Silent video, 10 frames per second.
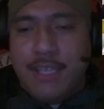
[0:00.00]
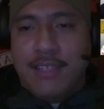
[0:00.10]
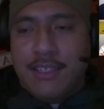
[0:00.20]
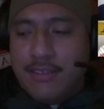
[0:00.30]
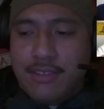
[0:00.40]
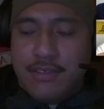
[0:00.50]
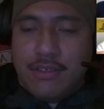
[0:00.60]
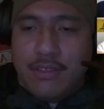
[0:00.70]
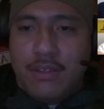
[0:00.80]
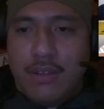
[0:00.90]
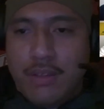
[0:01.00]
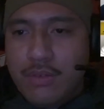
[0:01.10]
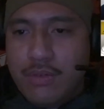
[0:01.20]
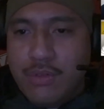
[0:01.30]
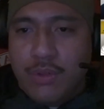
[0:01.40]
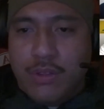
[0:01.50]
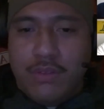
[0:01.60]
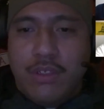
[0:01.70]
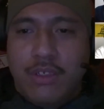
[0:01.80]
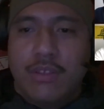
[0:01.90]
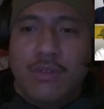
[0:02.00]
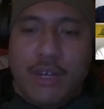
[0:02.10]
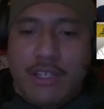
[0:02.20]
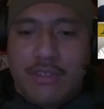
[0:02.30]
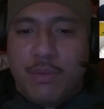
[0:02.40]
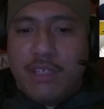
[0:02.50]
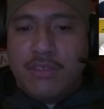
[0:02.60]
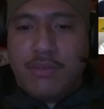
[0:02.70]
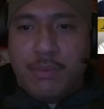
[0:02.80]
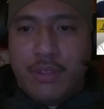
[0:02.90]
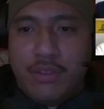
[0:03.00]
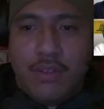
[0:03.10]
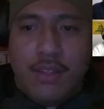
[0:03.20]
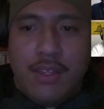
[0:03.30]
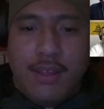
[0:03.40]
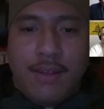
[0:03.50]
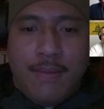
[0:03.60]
make that decision to join, the greatest branch of them all?